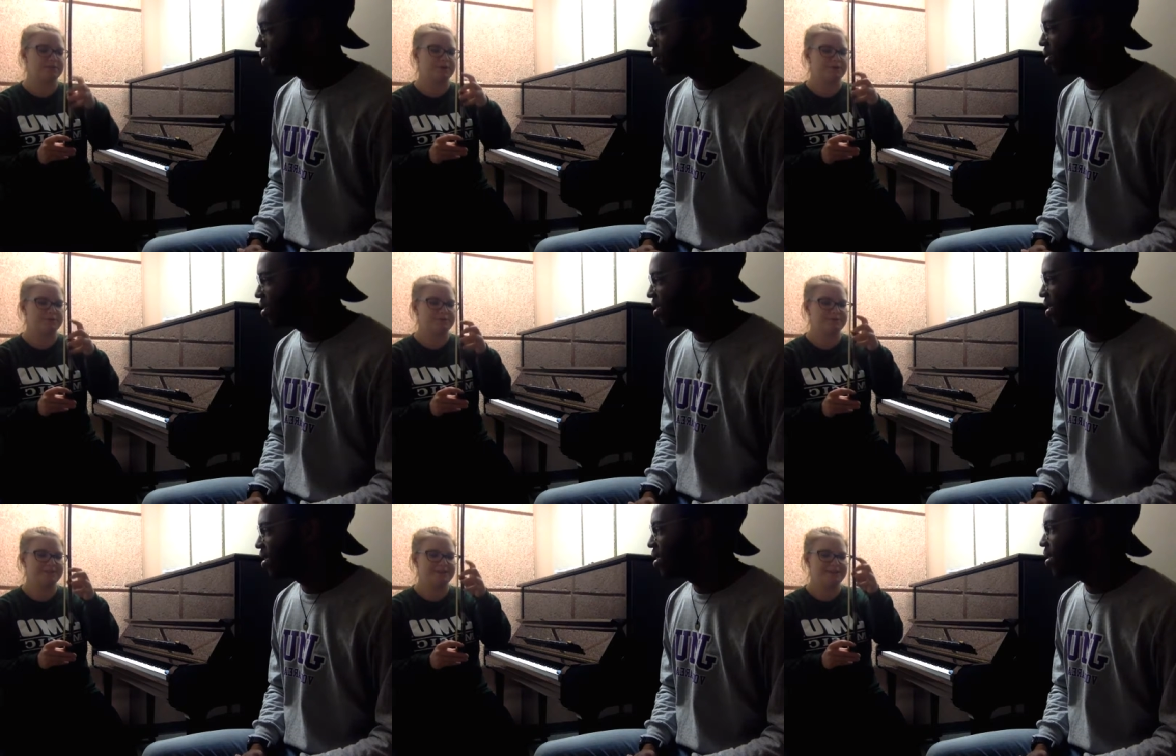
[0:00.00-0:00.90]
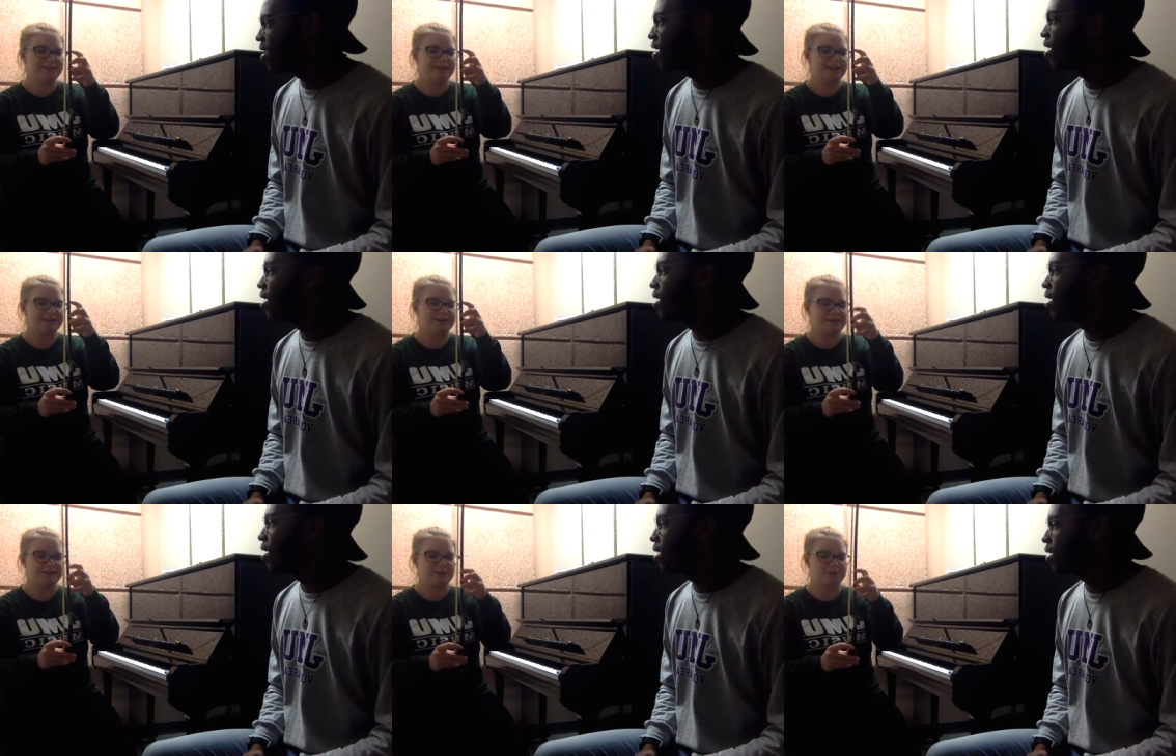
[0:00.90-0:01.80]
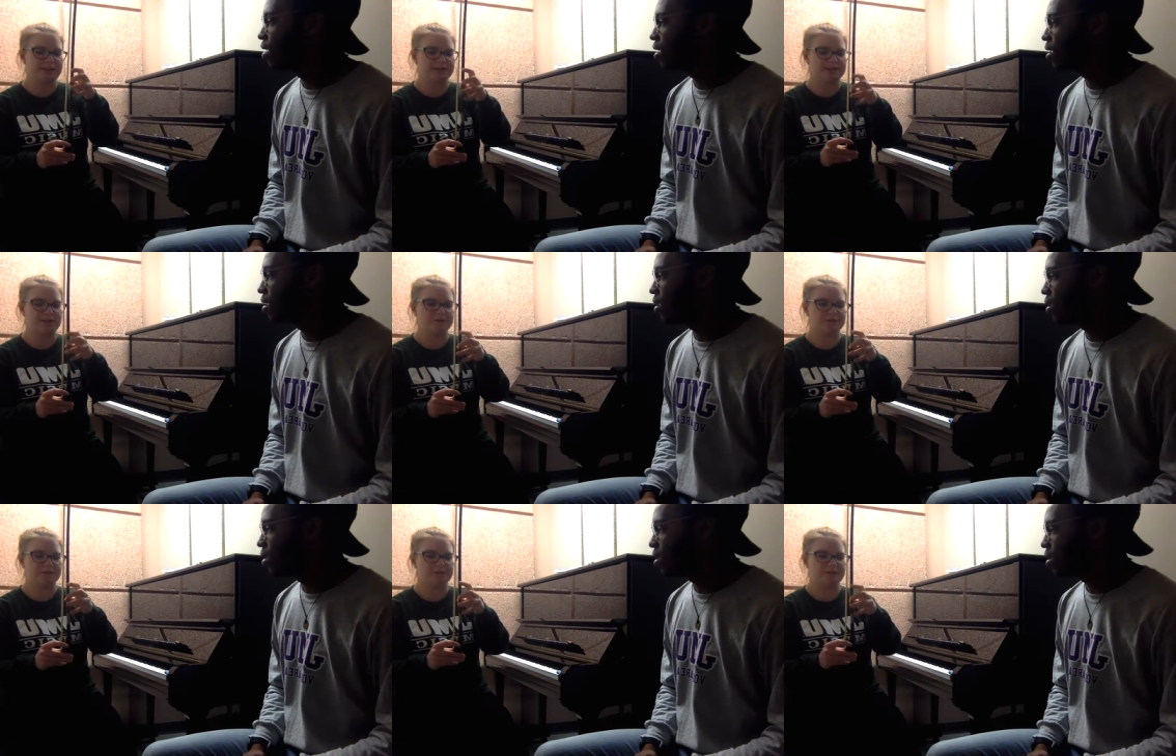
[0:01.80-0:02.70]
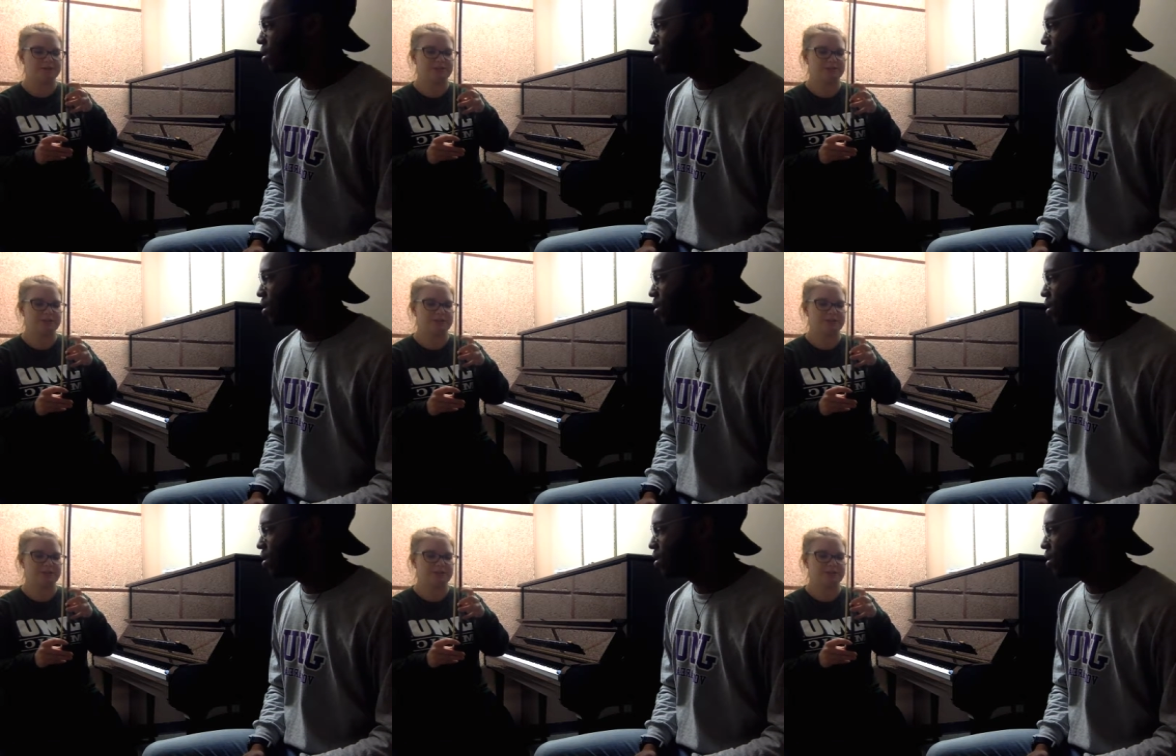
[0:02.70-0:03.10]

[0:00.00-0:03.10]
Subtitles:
bow, and then like go back down to double